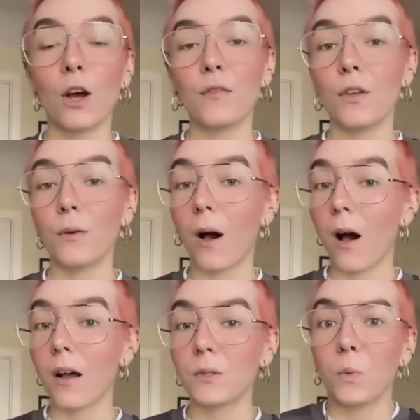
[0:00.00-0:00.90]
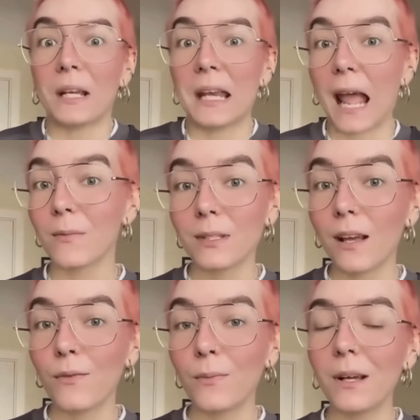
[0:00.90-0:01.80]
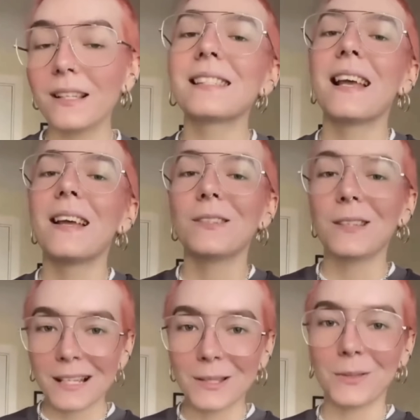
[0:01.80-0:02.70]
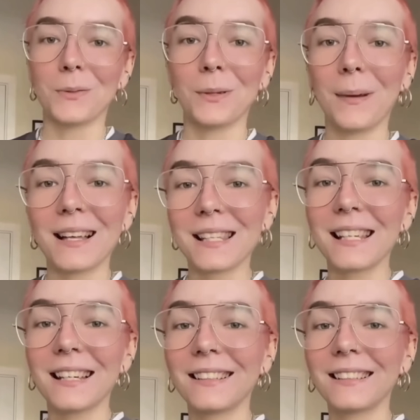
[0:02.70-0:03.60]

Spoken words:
a lot of you asked what noun self was, so let's talk about it.